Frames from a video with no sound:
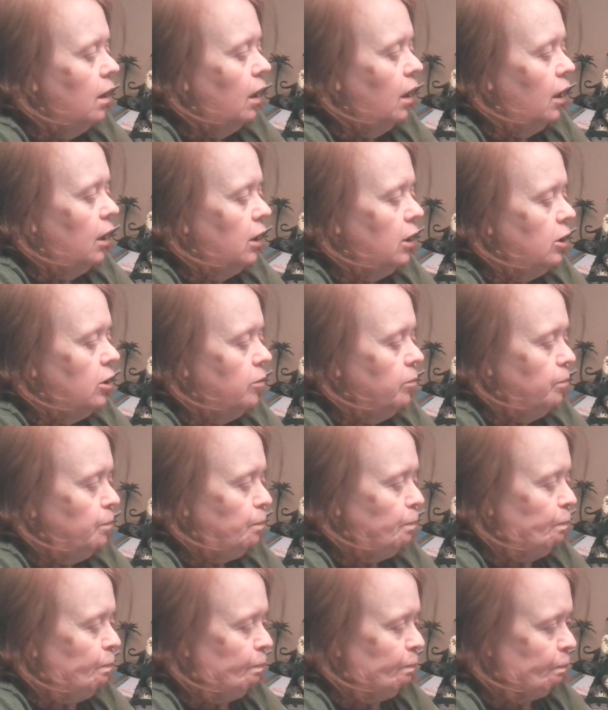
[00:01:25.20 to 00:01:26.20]

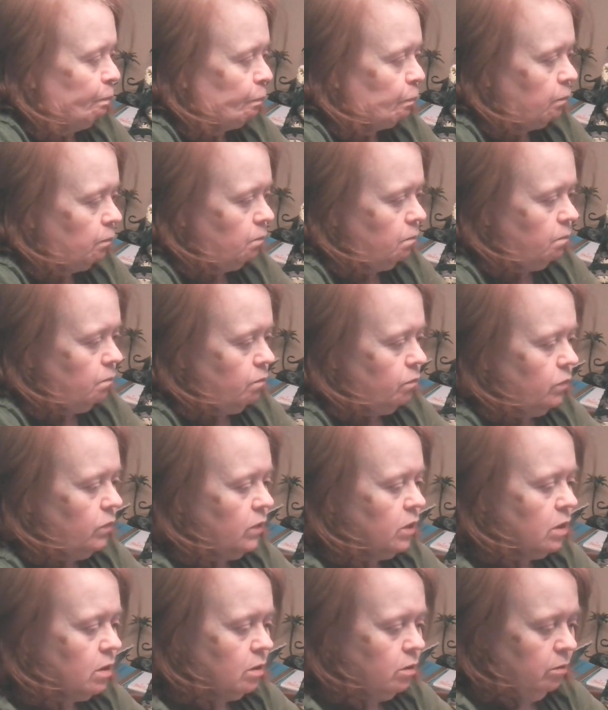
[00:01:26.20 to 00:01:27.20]

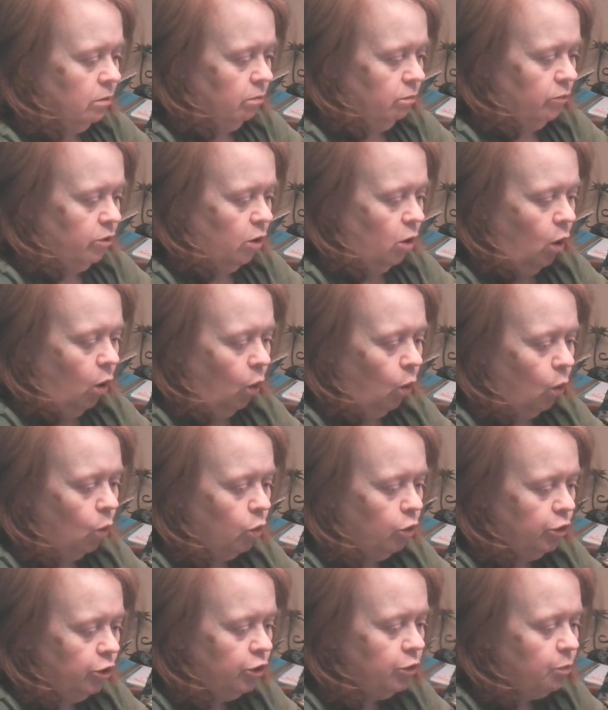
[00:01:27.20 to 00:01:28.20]
the whole
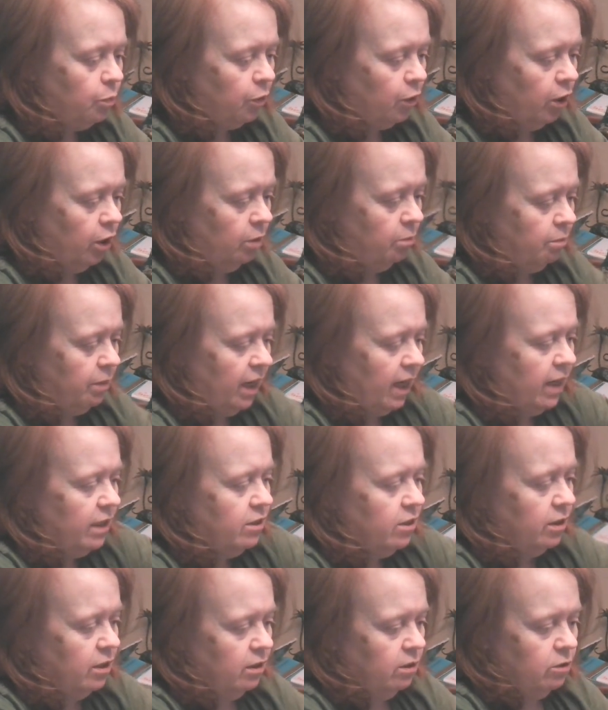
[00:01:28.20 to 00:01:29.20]
hood part made
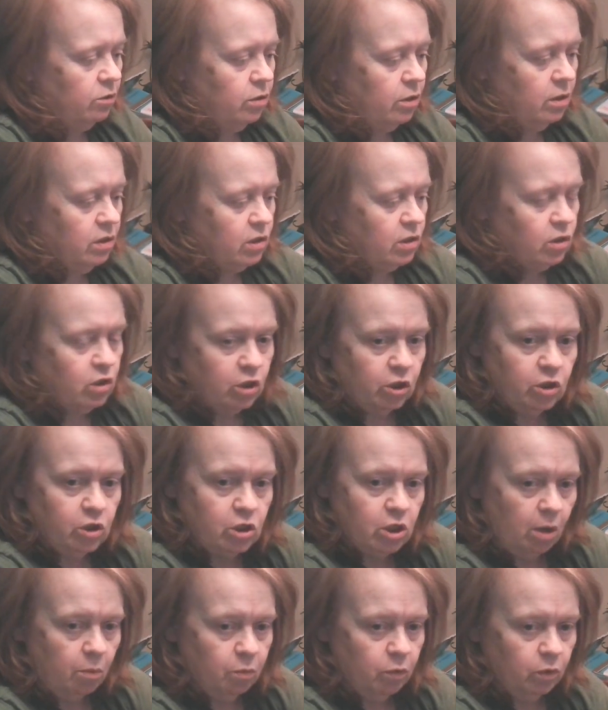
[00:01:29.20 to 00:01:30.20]
in, this is a
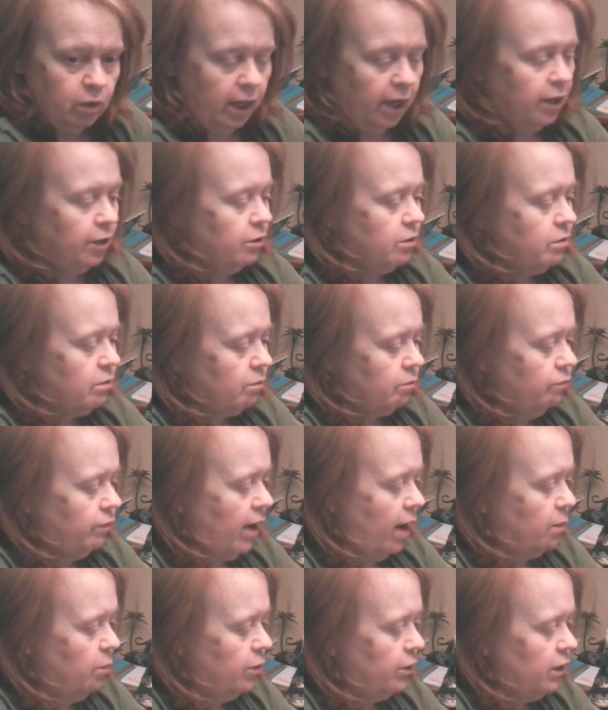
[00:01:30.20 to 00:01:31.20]
double layer
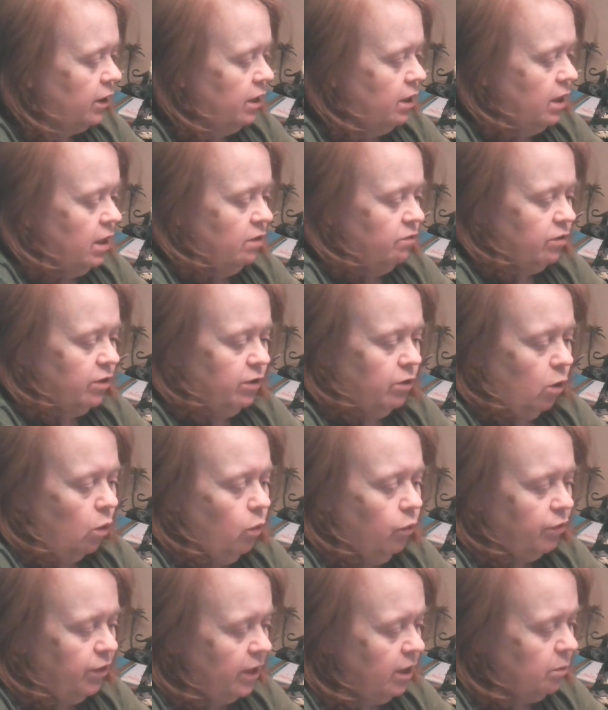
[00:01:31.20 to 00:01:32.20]
fabric, if the whole
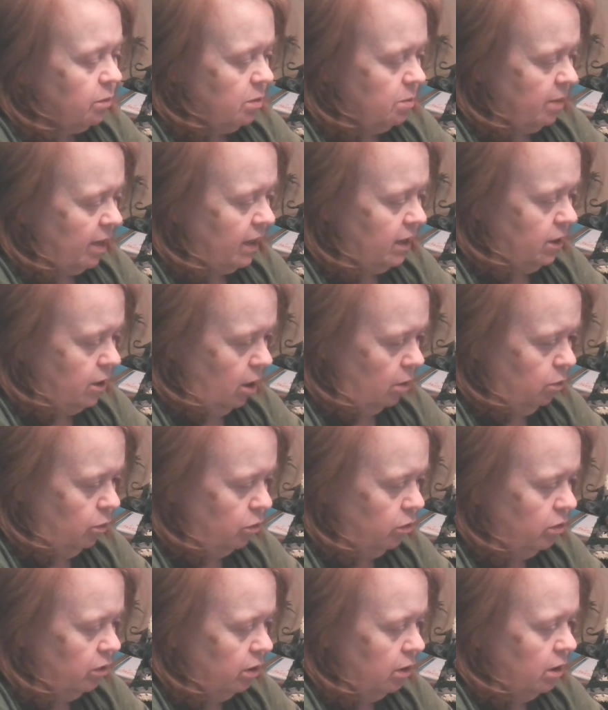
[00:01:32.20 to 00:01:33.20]
thing had been made
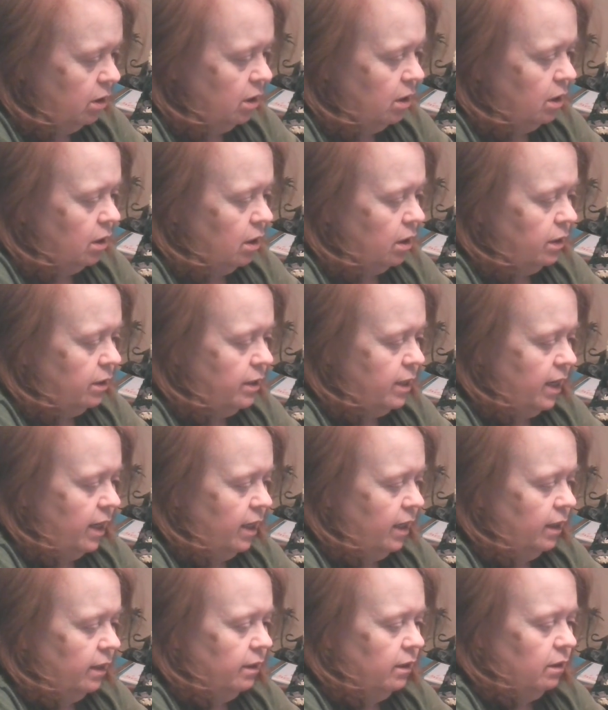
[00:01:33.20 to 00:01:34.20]
double,
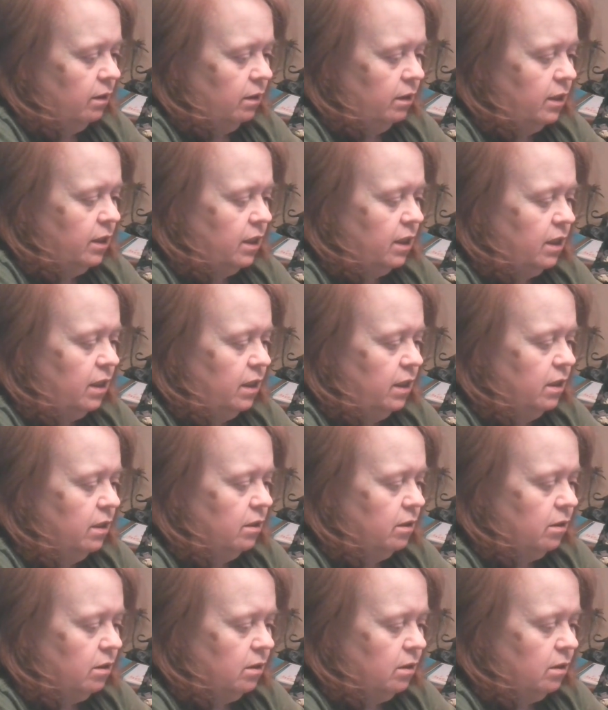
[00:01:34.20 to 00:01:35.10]
then the